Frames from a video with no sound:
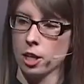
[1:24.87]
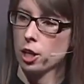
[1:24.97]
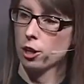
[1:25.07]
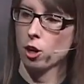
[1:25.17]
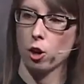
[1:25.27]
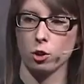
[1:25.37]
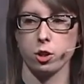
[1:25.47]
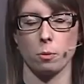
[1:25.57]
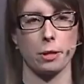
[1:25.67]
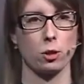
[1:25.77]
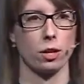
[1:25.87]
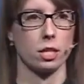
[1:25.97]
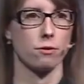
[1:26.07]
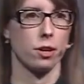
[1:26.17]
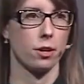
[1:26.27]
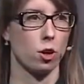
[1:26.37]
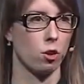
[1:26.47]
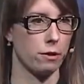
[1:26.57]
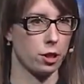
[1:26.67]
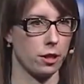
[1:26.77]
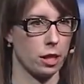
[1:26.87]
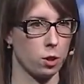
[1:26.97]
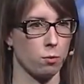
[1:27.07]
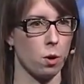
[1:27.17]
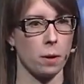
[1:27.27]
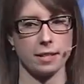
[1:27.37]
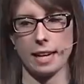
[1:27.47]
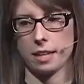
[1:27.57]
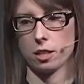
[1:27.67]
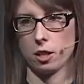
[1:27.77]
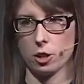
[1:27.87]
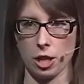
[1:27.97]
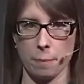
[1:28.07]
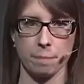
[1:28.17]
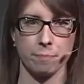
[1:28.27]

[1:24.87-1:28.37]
can also be transferred over to this robot technology.